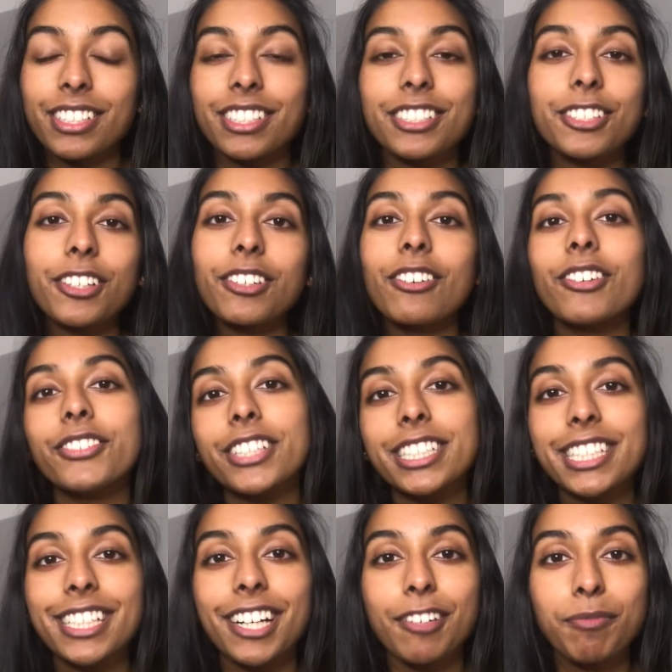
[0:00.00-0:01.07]
So
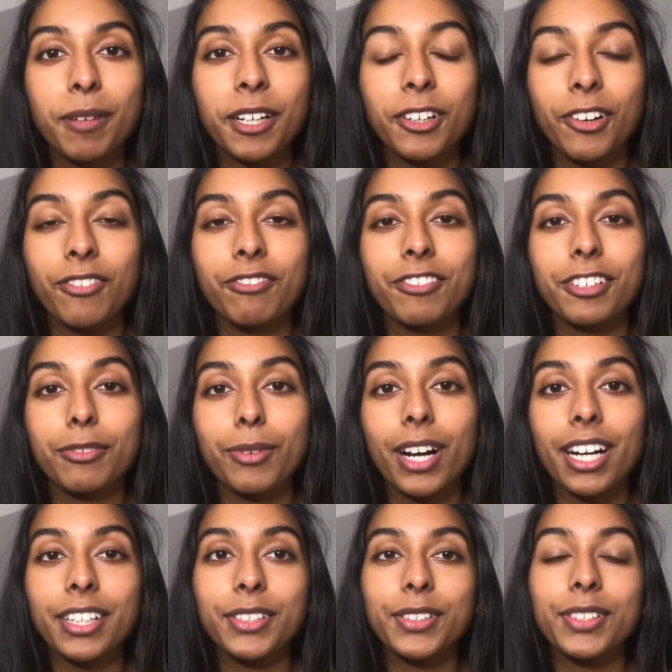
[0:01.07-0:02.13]
obviously I've been gone for a
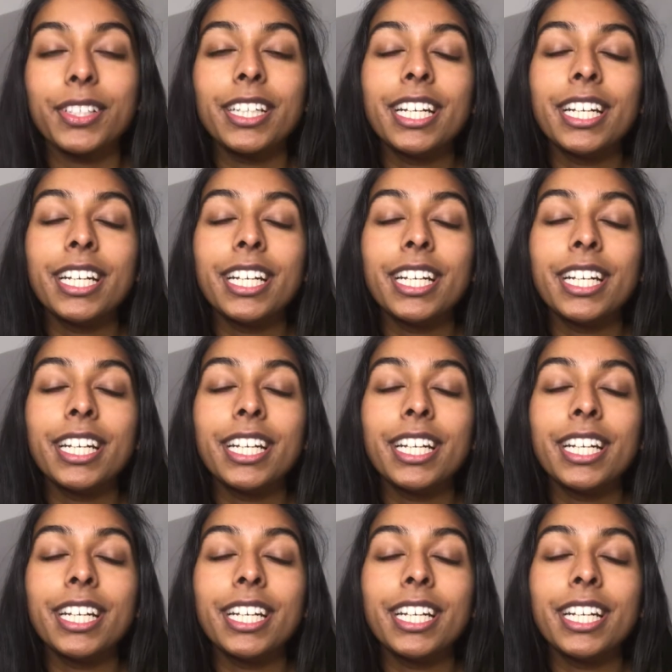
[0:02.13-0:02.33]
while